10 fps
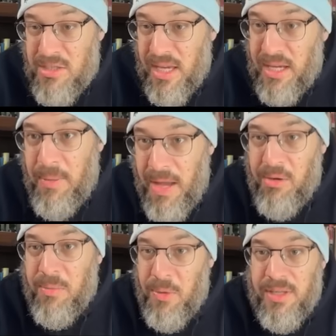like a
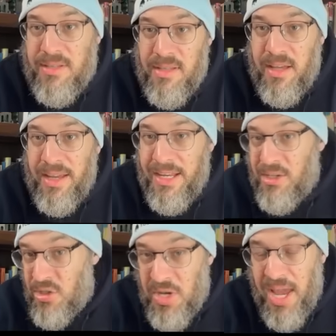PowerPoint slide. It
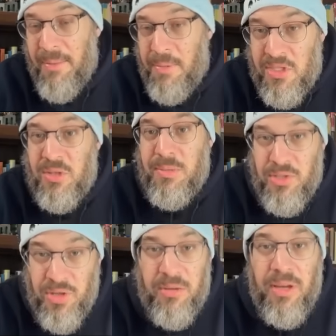just happens to be
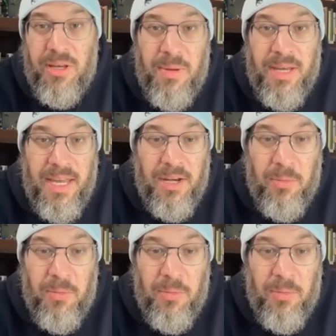generated by Nano